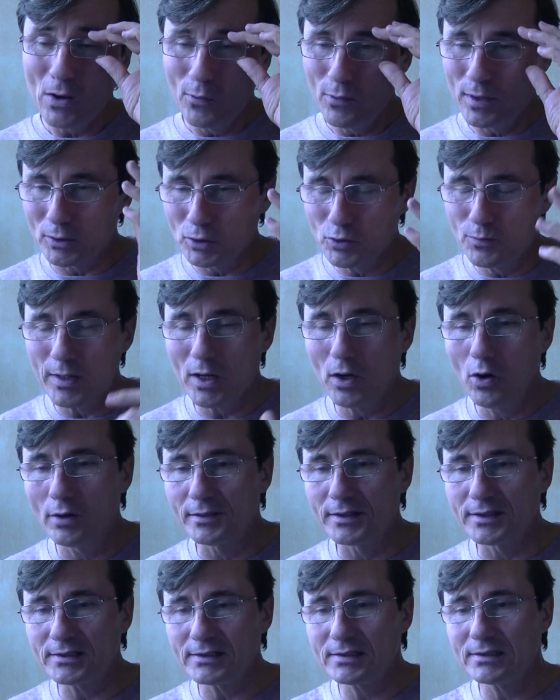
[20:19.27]
Well, to be
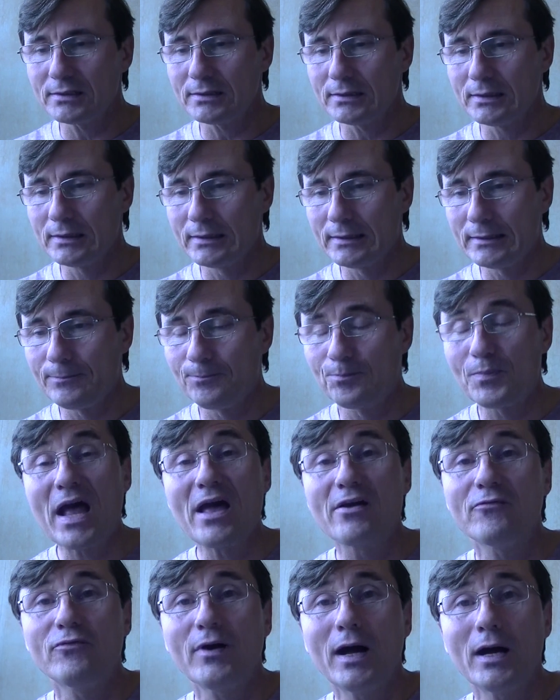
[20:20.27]
honest,
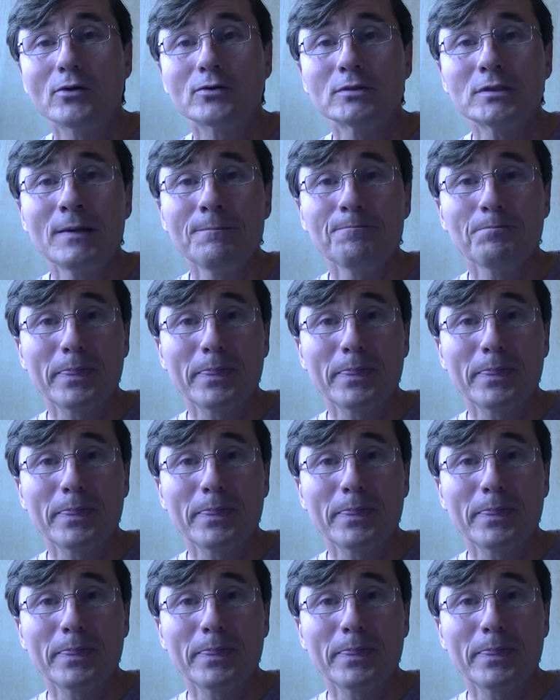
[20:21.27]
I found